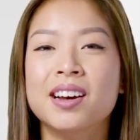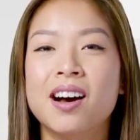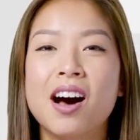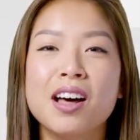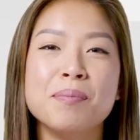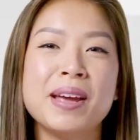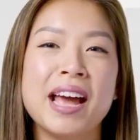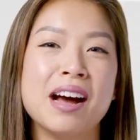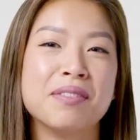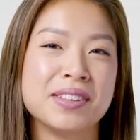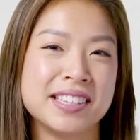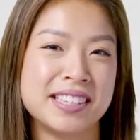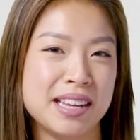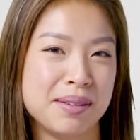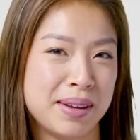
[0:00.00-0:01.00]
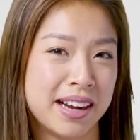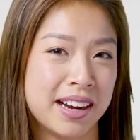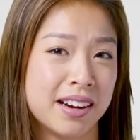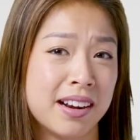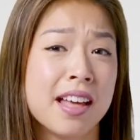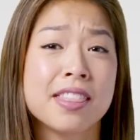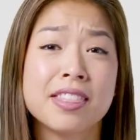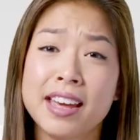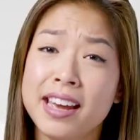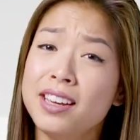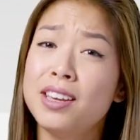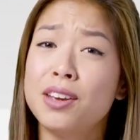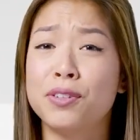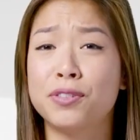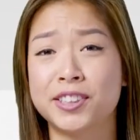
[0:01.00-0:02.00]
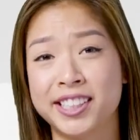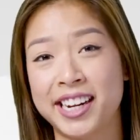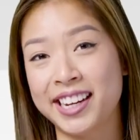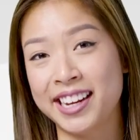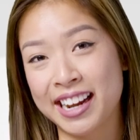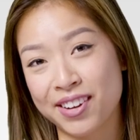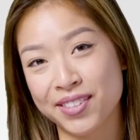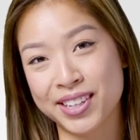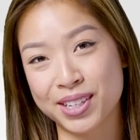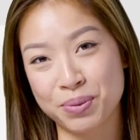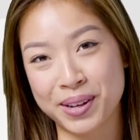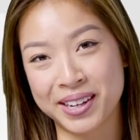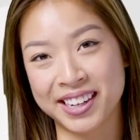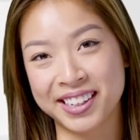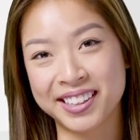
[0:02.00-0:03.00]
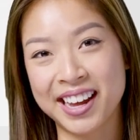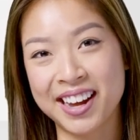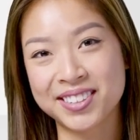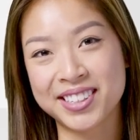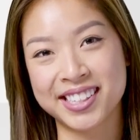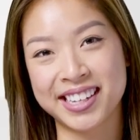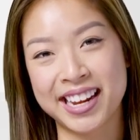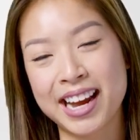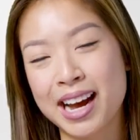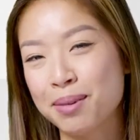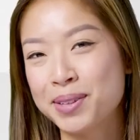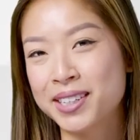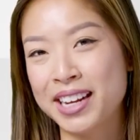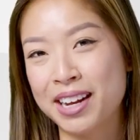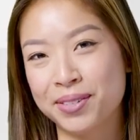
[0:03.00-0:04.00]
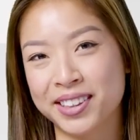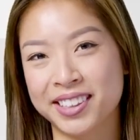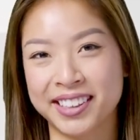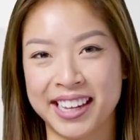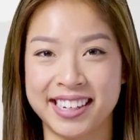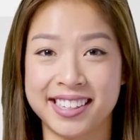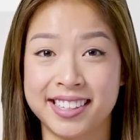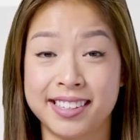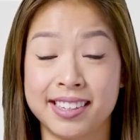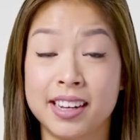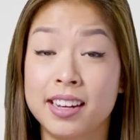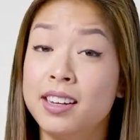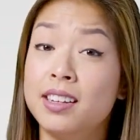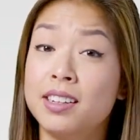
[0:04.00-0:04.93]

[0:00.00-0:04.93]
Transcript: On behalf of the team here, thank you for checking out This Week in Cloud to stay up to date with the latest.